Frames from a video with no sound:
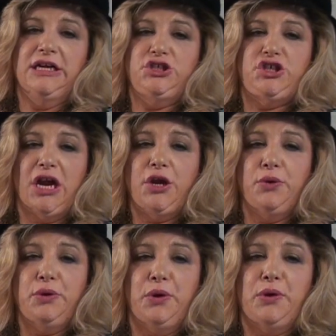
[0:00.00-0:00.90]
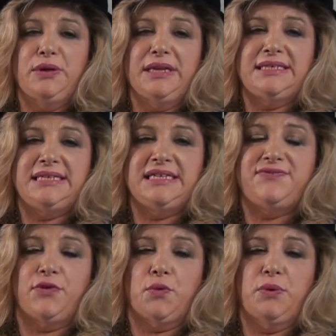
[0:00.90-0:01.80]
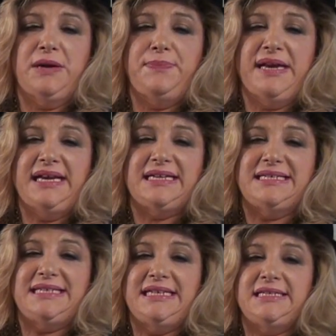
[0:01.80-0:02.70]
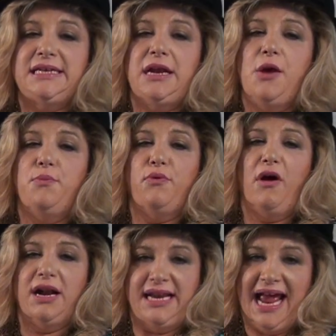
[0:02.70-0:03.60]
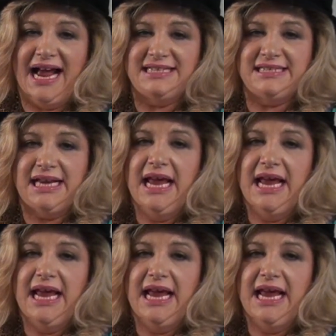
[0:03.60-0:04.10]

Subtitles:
Check your local listings for repeat season broadcasts